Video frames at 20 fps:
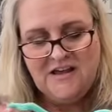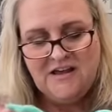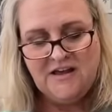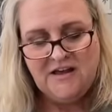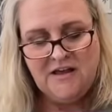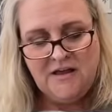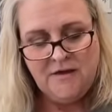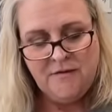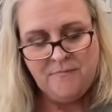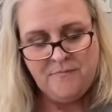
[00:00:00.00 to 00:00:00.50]

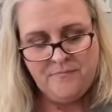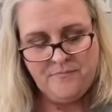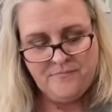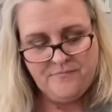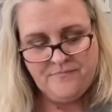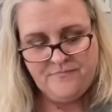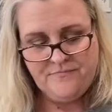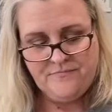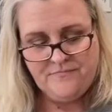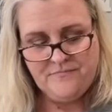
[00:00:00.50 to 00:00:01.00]

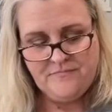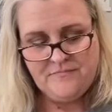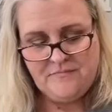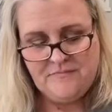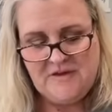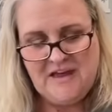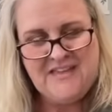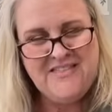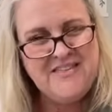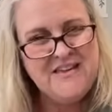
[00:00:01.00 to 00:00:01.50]

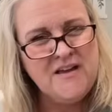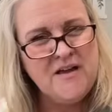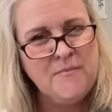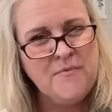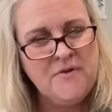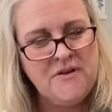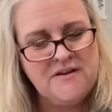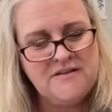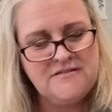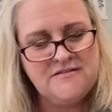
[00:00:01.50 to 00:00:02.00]
I think I'm
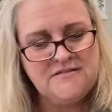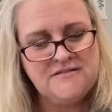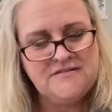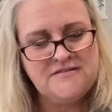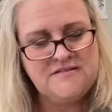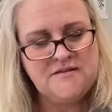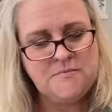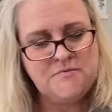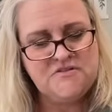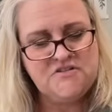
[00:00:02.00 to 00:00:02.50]
going to
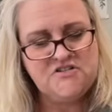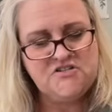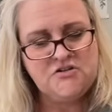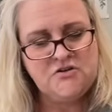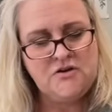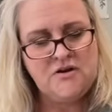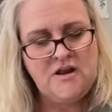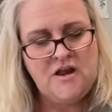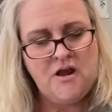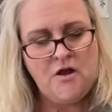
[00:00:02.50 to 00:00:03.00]

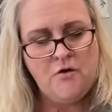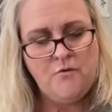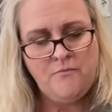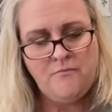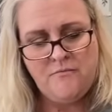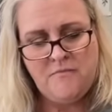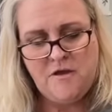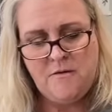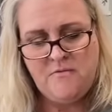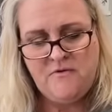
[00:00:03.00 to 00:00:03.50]
substitute it
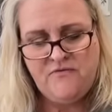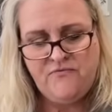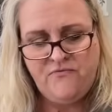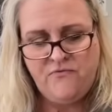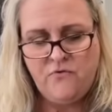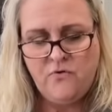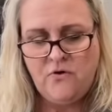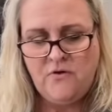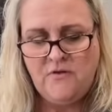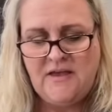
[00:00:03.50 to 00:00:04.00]
out maybe
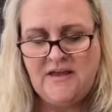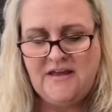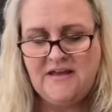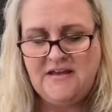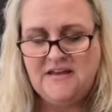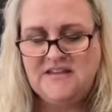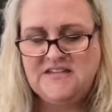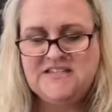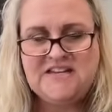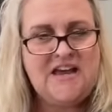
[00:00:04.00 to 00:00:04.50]
for like
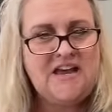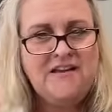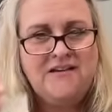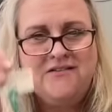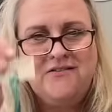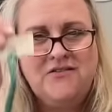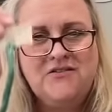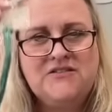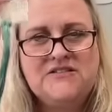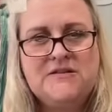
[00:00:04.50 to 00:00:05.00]
Cadet
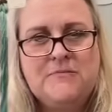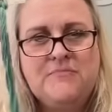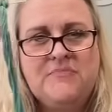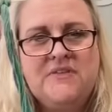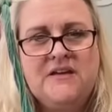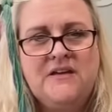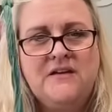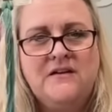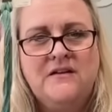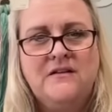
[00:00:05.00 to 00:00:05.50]
or
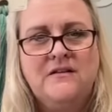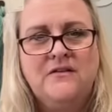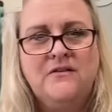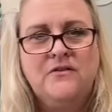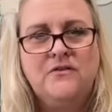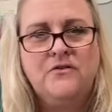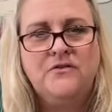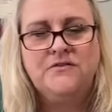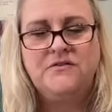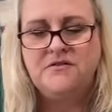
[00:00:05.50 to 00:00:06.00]
something a
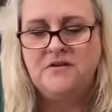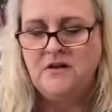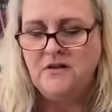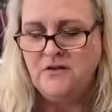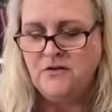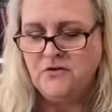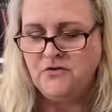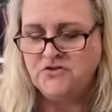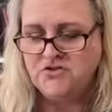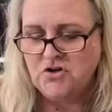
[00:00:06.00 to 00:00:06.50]
little
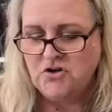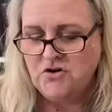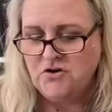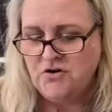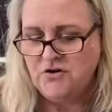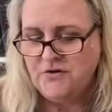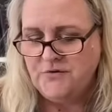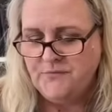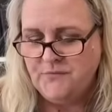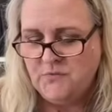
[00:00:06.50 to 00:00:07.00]

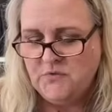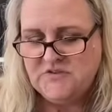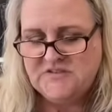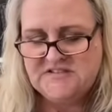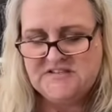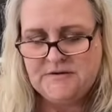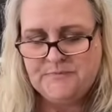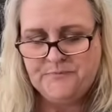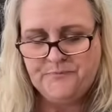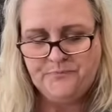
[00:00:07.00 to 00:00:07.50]
darker. We'll
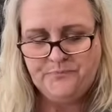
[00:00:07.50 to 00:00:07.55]
see.